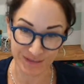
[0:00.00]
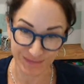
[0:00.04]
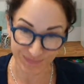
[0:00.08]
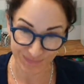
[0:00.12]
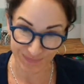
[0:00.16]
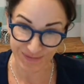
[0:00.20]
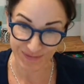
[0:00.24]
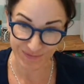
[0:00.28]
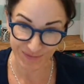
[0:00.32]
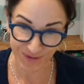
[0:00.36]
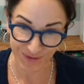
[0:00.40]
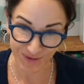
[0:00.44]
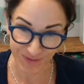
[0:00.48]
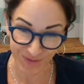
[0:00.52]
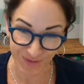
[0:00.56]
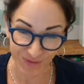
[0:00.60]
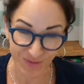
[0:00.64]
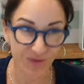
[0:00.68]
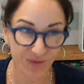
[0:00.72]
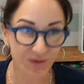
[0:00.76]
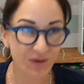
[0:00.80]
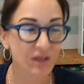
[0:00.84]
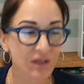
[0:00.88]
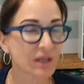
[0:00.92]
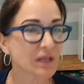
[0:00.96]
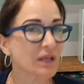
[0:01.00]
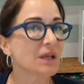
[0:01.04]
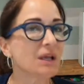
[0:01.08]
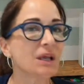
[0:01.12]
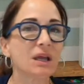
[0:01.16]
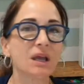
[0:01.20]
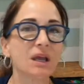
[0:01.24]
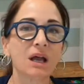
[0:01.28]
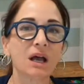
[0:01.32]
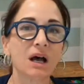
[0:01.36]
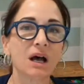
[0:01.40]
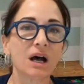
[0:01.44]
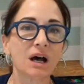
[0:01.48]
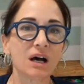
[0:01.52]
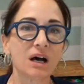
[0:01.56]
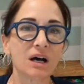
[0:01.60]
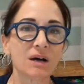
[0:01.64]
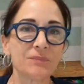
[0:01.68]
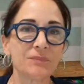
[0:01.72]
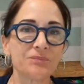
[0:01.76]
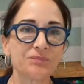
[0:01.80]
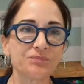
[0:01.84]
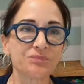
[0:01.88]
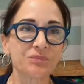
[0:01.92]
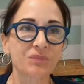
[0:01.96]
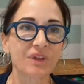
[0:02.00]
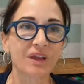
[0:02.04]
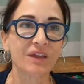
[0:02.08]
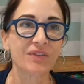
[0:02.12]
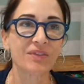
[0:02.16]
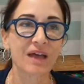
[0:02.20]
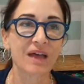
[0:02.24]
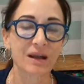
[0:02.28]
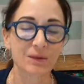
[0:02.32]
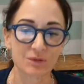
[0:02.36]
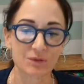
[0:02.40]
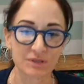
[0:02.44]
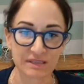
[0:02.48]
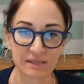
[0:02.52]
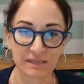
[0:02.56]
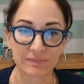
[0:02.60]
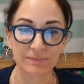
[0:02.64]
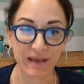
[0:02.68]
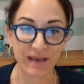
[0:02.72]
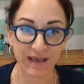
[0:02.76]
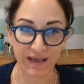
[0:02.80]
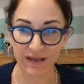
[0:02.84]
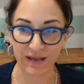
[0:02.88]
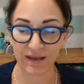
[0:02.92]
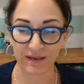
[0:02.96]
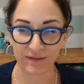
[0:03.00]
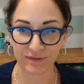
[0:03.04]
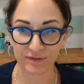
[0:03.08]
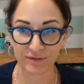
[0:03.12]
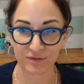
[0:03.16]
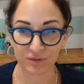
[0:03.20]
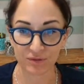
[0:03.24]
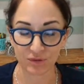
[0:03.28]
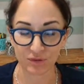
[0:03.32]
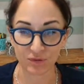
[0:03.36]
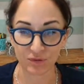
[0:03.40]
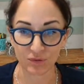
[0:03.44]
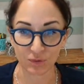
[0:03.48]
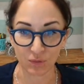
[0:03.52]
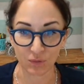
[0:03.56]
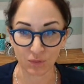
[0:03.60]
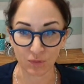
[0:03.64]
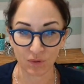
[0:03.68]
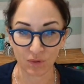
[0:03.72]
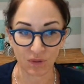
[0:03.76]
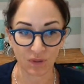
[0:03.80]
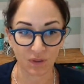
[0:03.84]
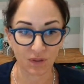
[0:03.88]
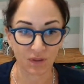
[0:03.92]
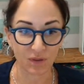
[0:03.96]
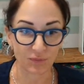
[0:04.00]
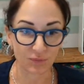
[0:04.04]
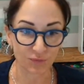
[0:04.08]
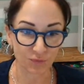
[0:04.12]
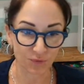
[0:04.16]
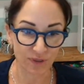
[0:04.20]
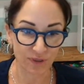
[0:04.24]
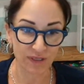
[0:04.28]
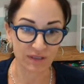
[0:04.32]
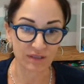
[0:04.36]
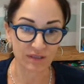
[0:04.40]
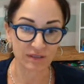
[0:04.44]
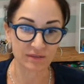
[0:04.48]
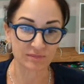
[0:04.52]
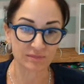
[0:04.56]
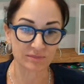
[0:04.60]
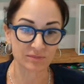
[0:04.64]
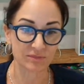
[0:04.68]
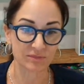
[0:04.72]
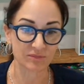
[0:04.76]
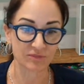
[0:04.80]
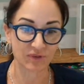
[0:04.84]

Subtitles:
my father. And that was the path to freedom,